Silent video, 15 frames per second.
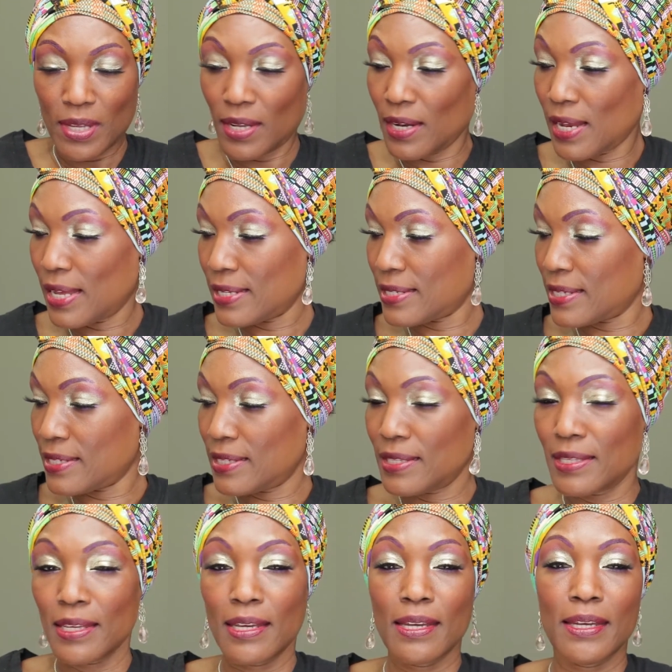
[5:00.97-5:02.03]
glasses
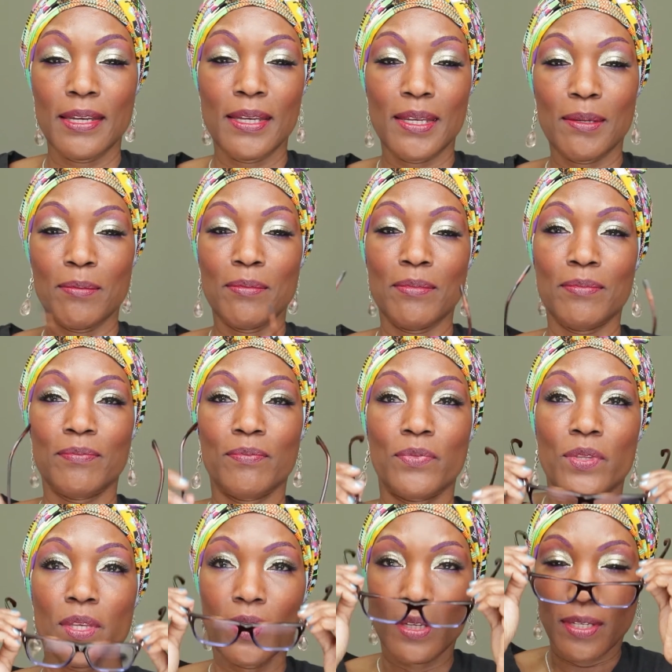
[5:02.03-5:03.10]
time.
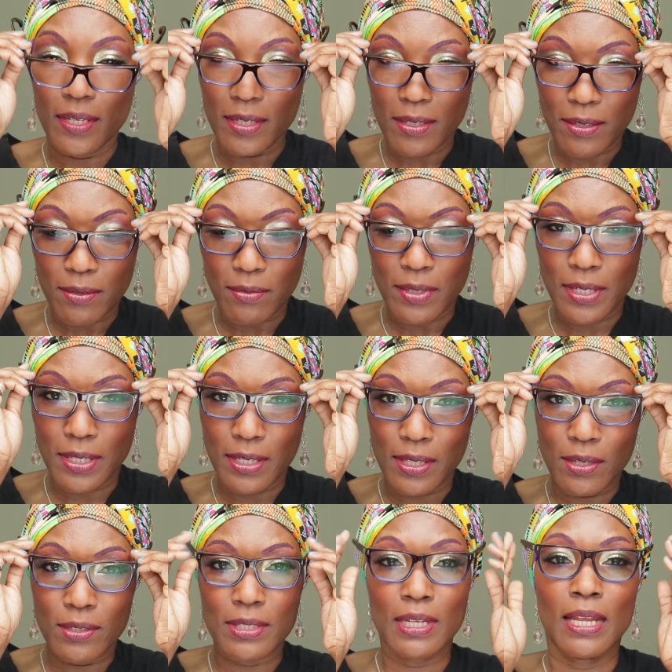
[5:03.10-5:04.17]
you know, we need
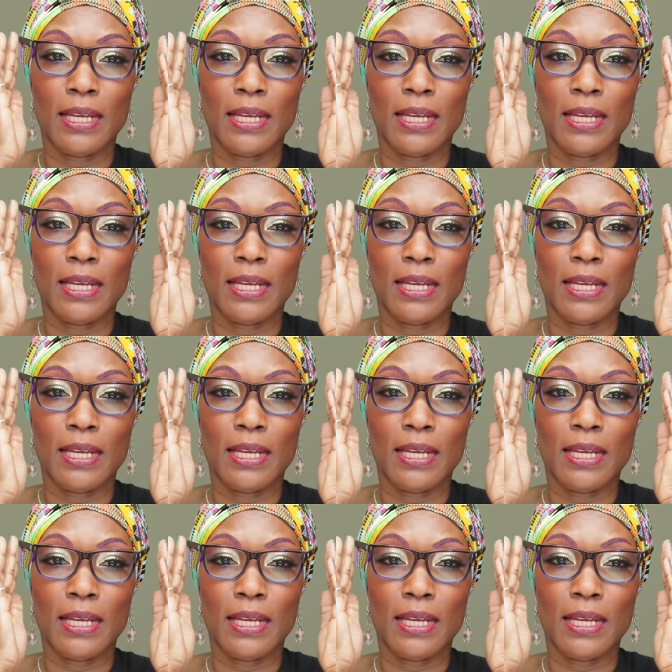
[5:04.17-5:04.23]
those